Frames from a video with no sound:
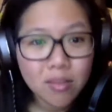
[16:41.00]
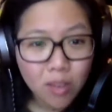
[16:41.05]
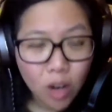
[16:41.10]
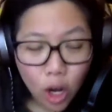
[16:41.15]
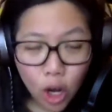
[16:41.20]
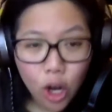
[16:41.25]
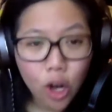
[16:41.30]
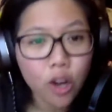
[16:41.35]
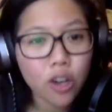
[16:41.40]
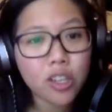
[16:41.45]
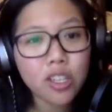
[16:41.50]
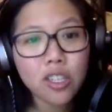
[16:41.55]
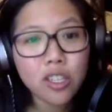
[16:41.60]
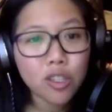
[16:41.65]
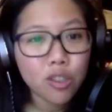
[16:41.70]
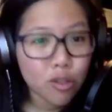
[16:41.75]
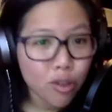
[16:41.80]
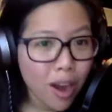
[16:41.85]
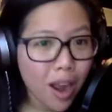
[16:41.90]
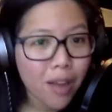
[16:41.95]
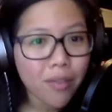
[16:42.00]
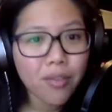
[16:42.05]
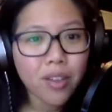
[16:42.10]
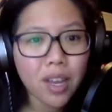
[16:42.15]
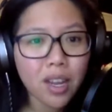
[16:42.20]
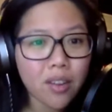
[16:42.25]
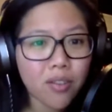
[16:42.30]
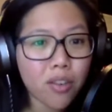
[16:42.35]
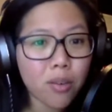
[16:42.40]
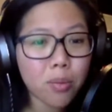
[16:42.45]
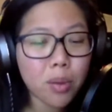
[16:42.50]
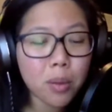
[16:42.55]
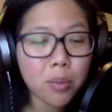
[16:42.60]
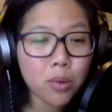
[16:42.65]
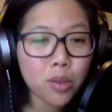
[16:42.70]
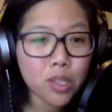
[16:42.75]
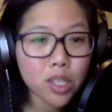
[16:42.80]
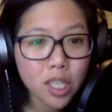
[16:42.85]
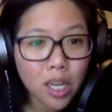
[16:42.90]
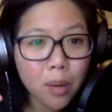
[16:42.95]
earned traffic for
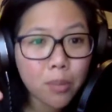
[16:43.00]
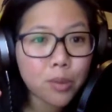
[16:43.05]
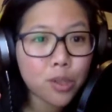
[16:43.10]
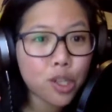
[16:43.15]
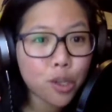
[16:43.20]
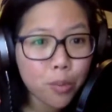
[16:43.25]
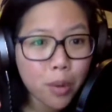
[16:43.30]
people to come to your